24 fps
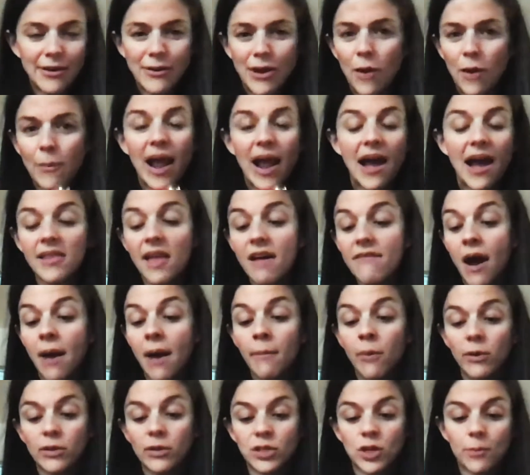I don't know, but I love
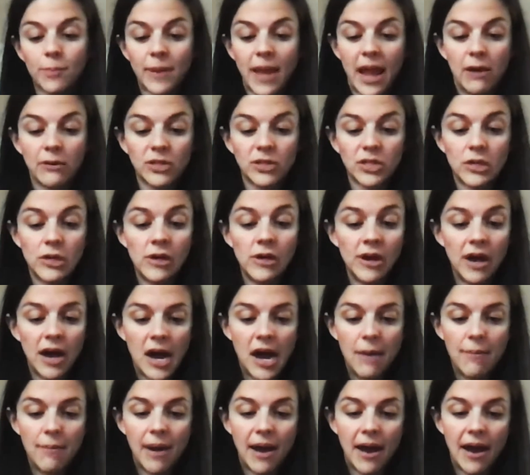Humboldt Terp Council.
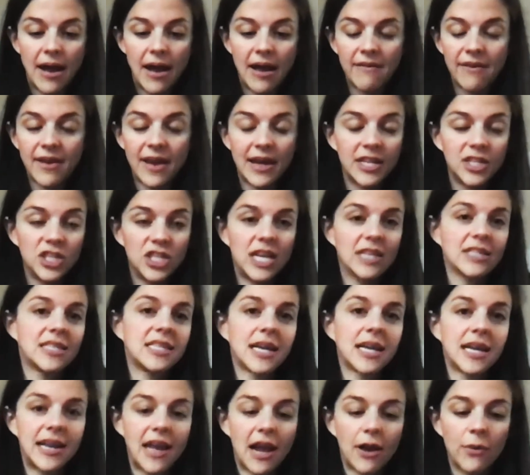I had a chance
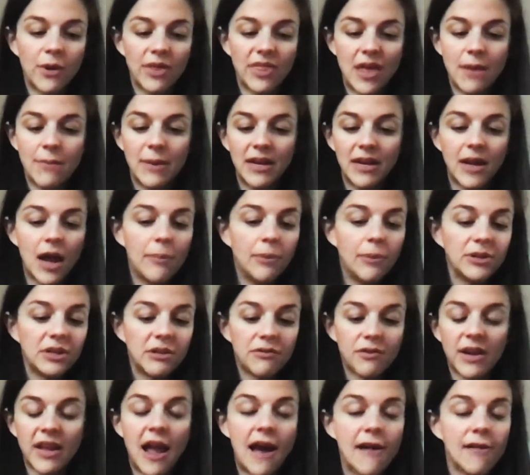to connect with them at a couple
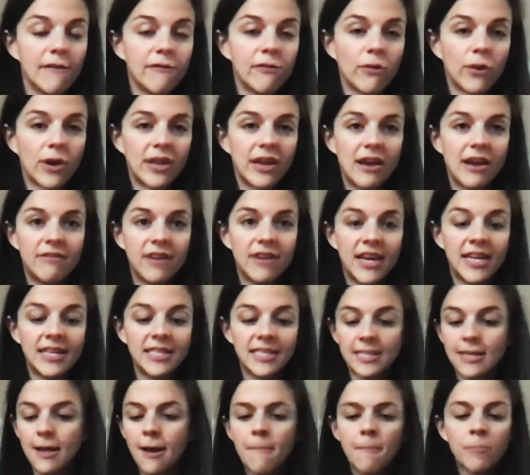different California
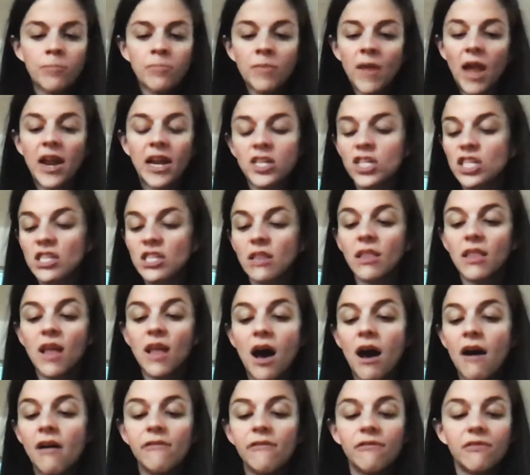events, and I just
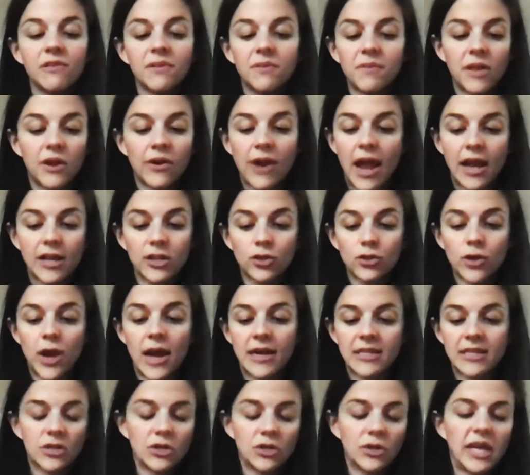love their
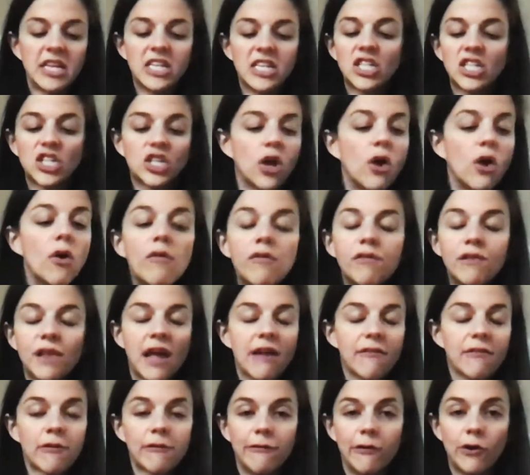extracts. They're like so
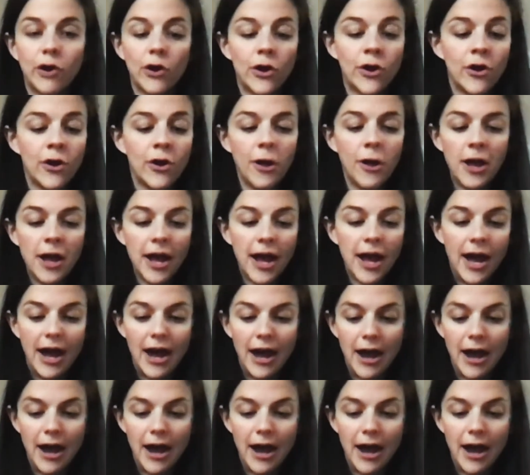flavorful.